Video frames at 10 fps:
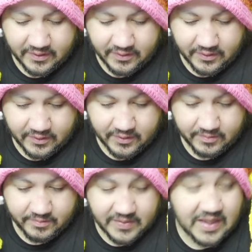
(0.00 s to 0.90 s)
Well,
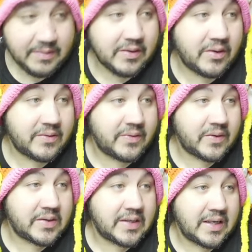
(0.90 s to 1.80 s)
maybe all
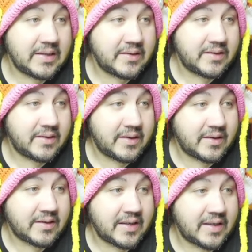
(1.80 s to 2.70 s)
four sides. It
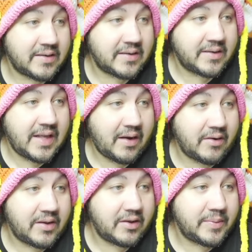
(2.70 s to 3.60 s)
looks like it's down
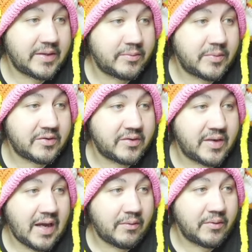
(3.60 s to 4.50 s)
a little bit too much on
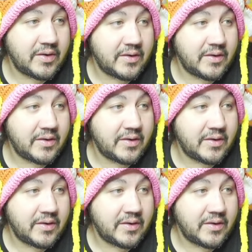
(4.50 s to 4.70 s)
that one.